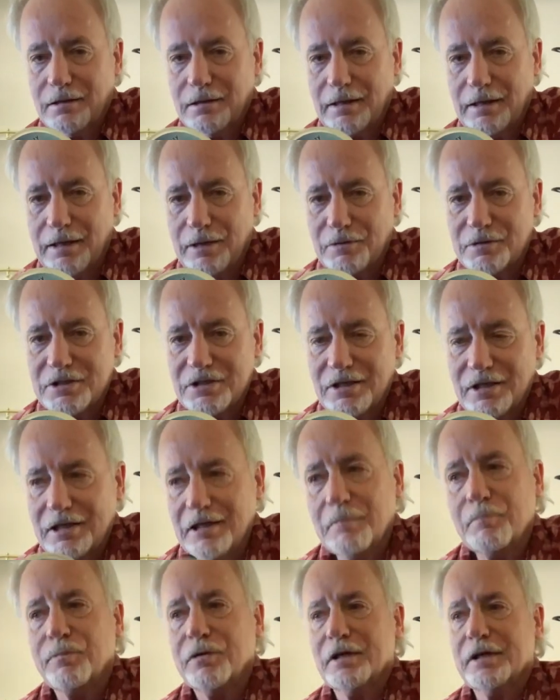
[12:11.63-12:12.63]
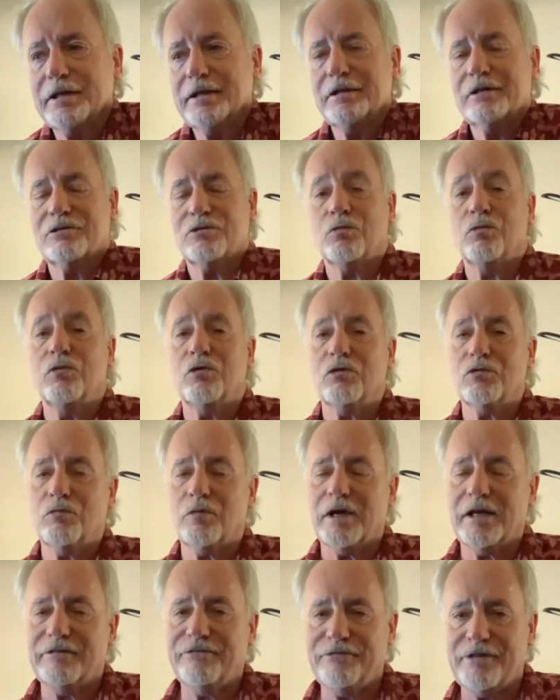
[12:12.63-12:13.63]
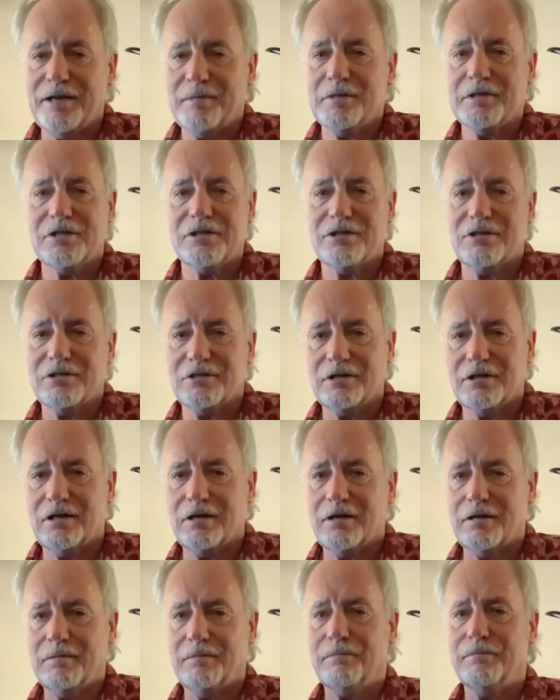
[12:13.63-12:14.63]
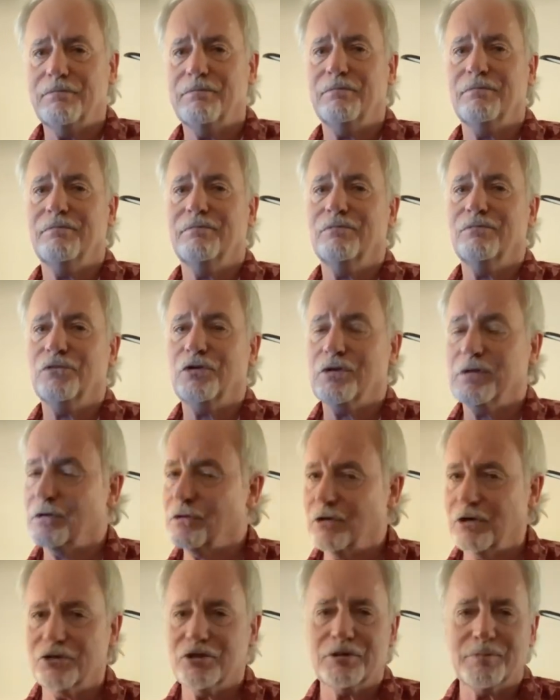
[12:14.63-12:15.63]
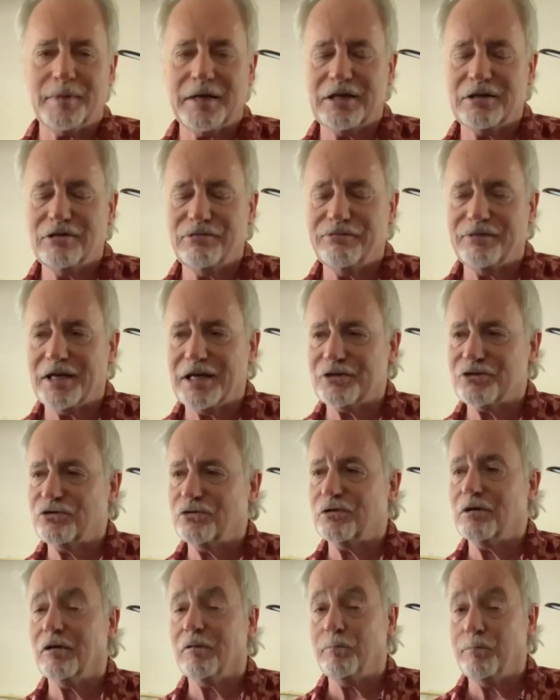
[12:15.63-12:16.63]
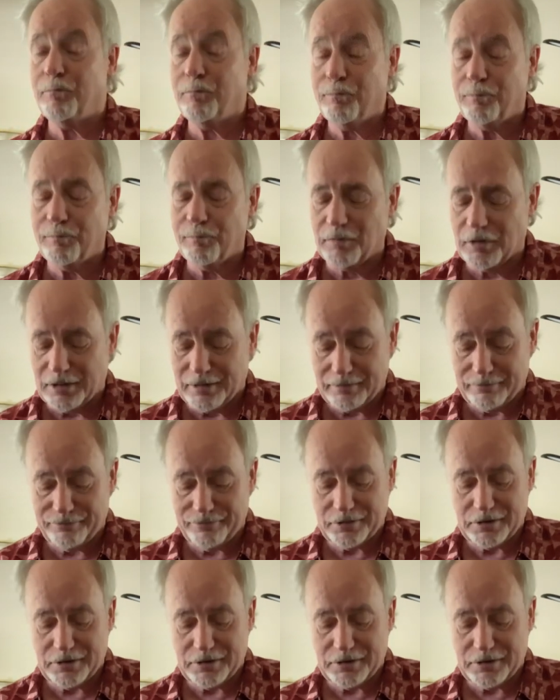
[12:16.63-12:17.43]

Aaron's Thinking Putty is worldwide famous. They're the largest manufacturer of